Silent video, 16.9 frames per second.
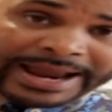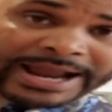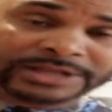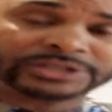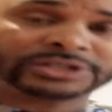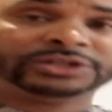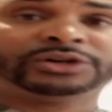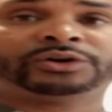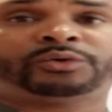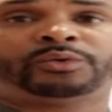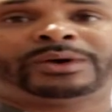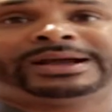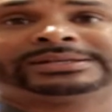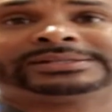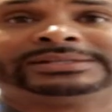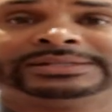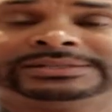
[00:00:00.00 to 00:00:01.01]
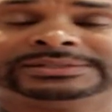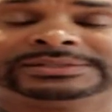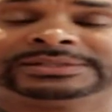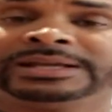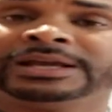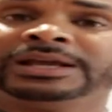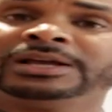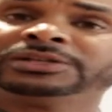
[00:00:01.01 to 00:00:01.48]
answer your
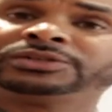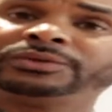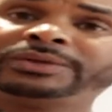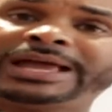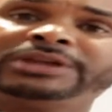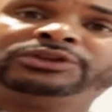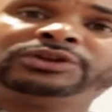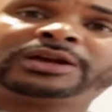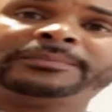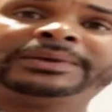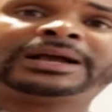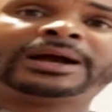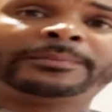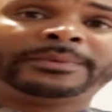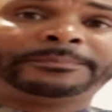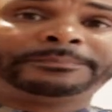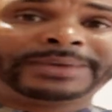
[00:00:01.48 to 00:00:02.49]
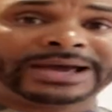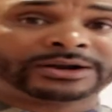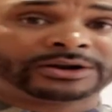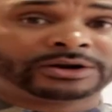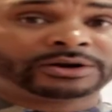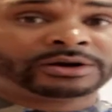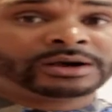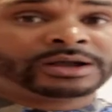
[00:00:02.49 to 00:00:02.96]
questions so that you can become a
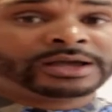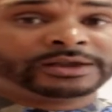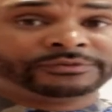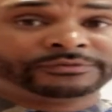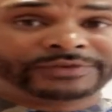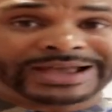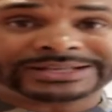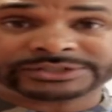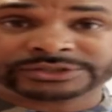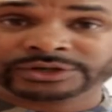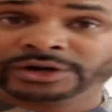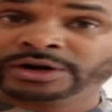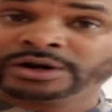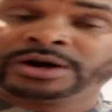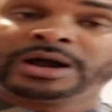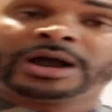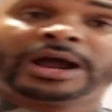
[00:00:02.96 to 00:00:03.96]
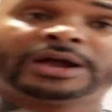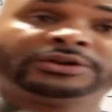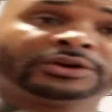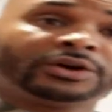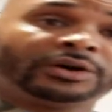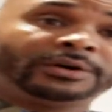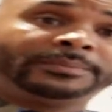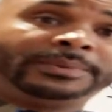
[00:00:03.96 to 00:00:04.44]
better investor, and
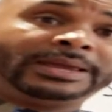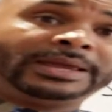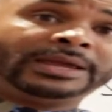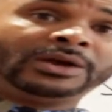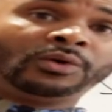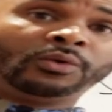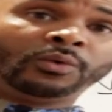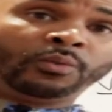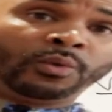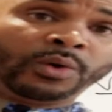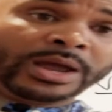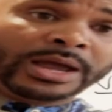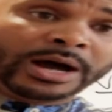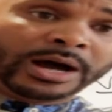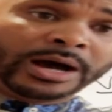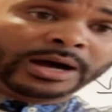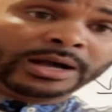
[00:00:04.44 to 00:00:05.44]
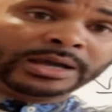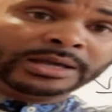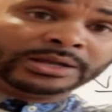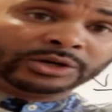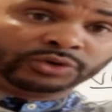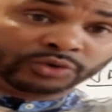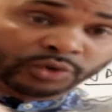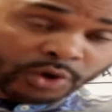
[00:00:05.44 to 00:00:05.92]
you're going to be in
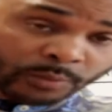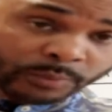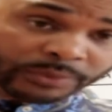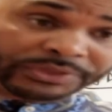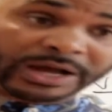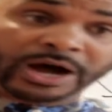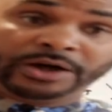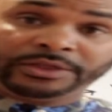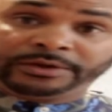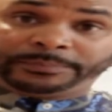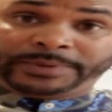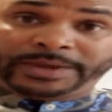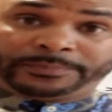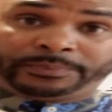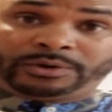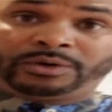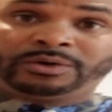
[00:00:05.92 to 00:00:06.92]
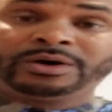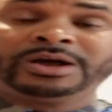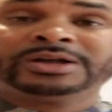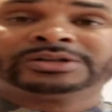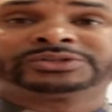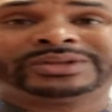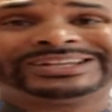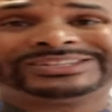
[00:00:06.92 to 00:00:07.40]
a group with other people
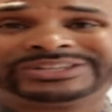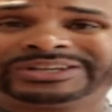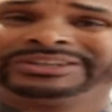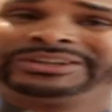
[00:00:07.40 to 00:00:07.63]
so that you